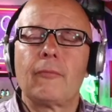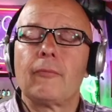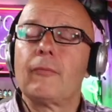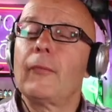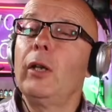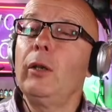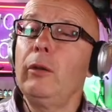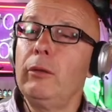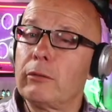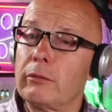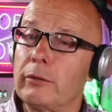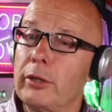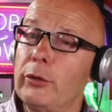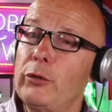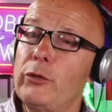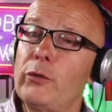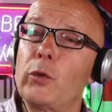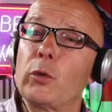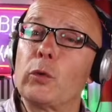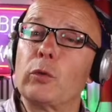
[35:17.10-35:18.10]
Oh,
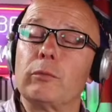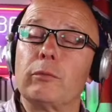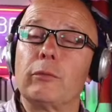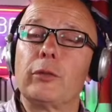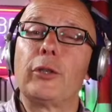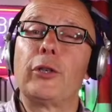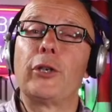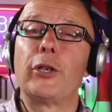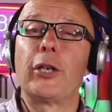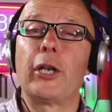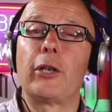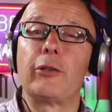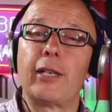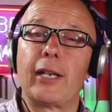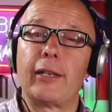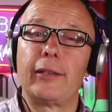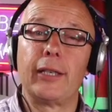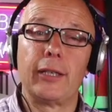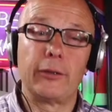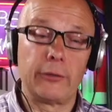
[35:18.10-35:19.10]
useful. You could go
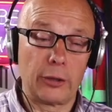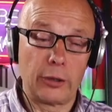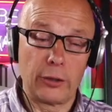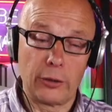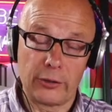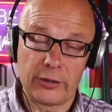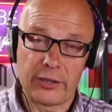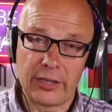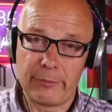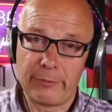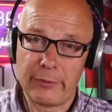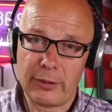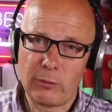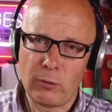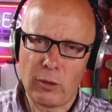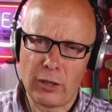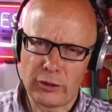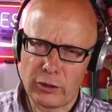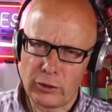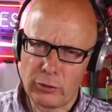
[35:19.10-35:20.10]
down there and cook something
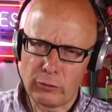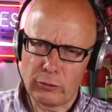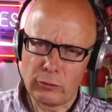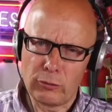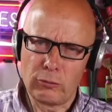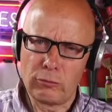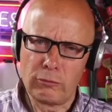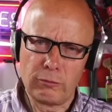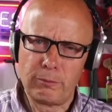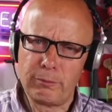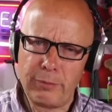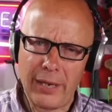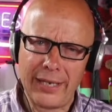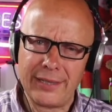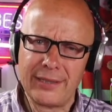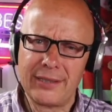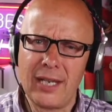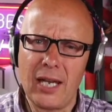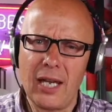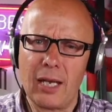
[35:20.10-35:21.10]
whilst you're all
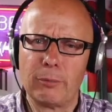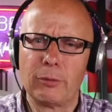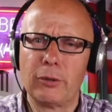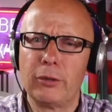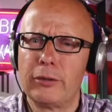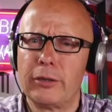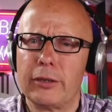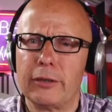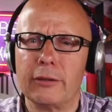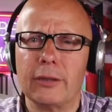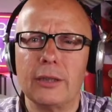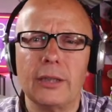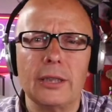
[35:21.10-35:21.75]
pent up, couldn't you?